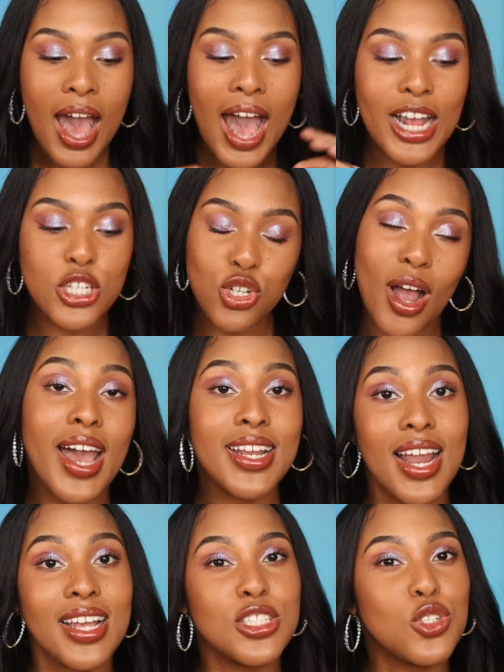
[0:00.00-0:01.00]
I tried
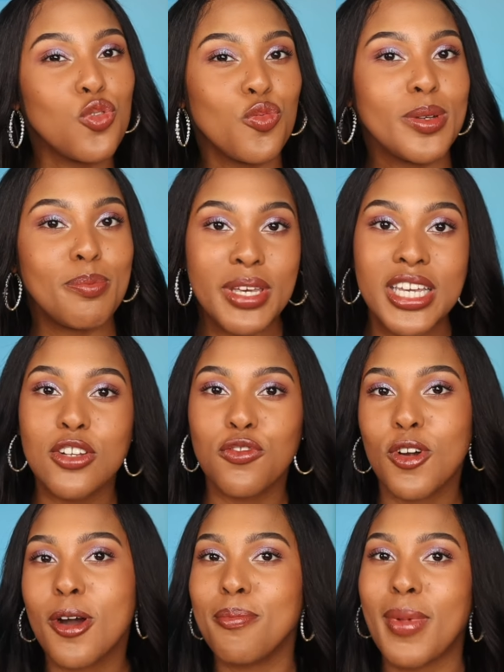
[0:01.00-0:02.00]
not to repeat
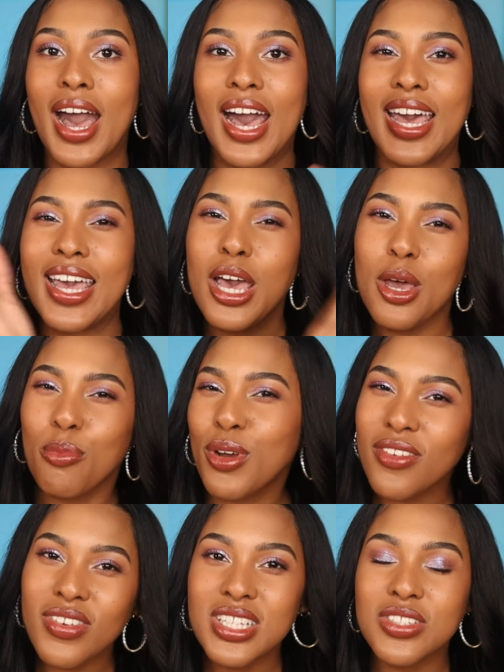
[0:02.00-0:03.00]
from my
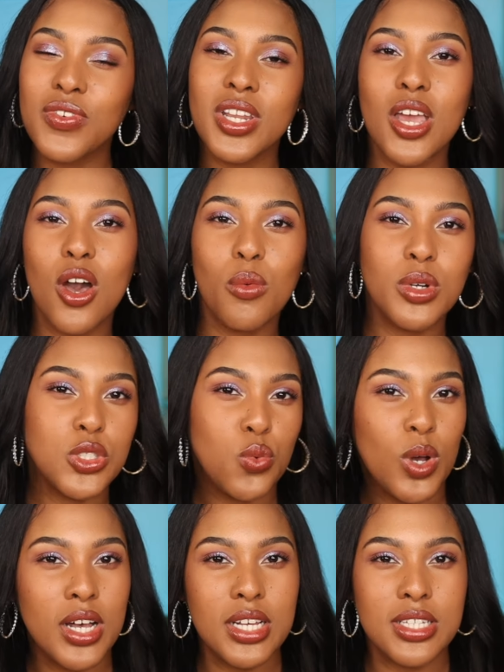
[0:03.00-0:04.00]
previous video, which
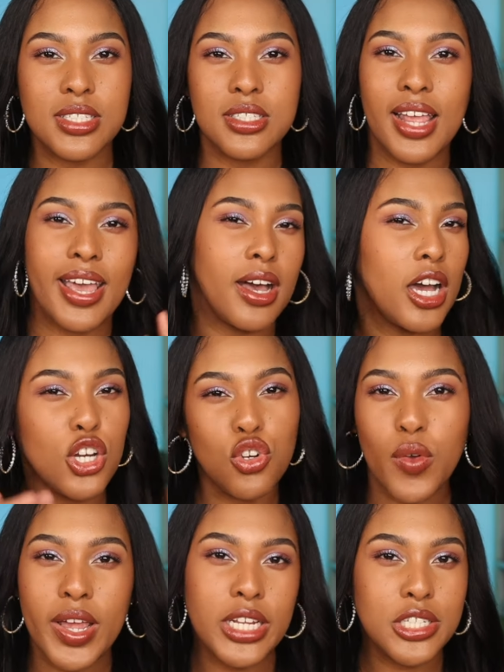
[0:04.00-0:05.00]
was like
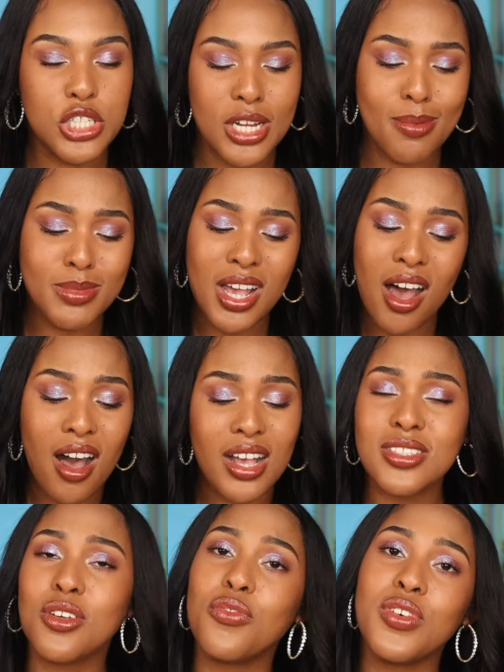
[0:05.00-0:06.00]
underrated gems. I
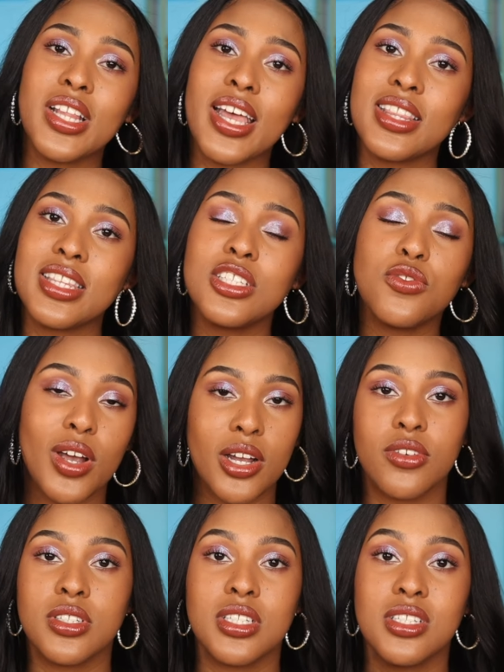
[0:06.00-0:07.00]
also feel like these
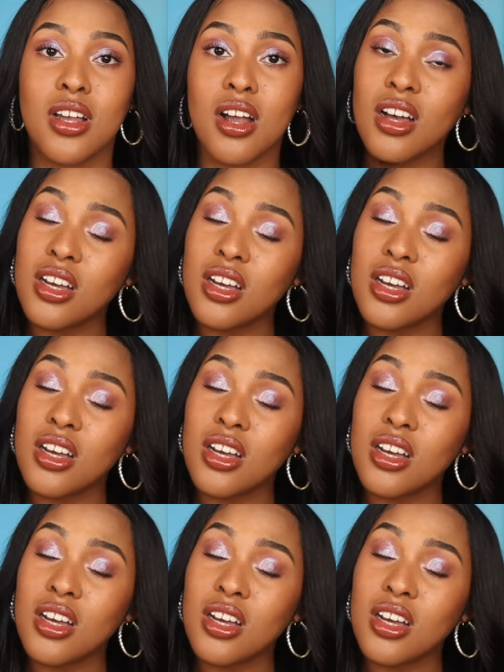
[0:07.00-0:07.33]
fragrances are